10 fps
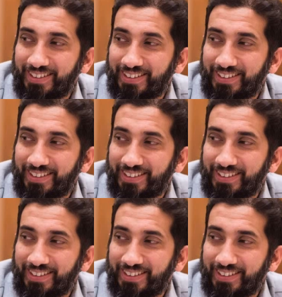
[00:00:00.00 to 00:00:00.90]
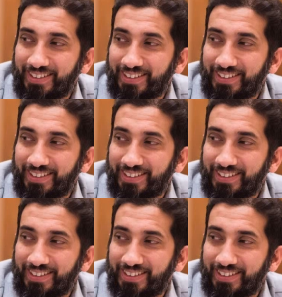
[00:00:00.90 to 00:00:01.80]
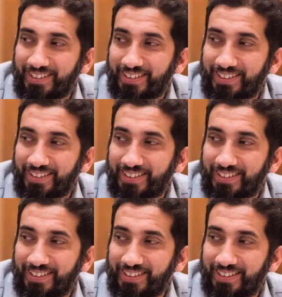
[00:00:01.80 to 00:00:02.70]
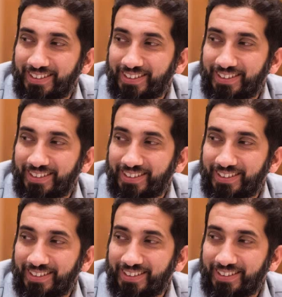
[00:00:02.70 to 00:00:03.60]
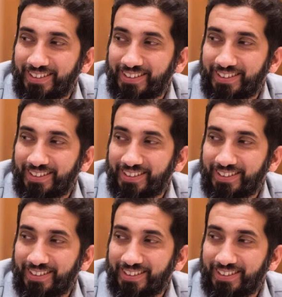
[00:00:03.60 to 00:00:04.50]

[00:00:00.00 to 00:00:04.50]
(no lip movement)